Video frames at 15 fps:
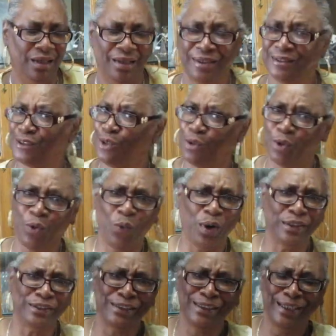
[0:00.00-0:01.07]
It's so
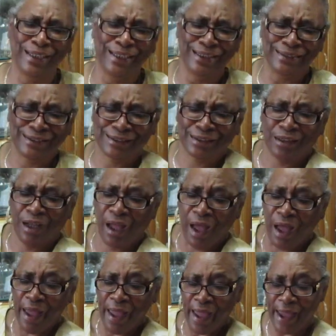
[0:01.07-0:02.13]
gorgeous.
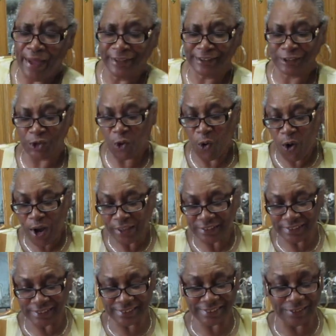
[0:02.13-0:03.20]
It's
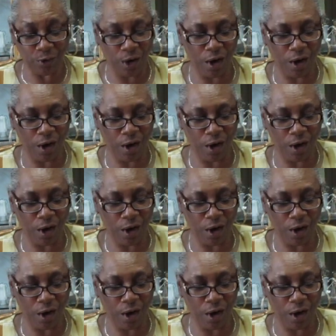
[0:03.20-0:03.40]
gorgeous.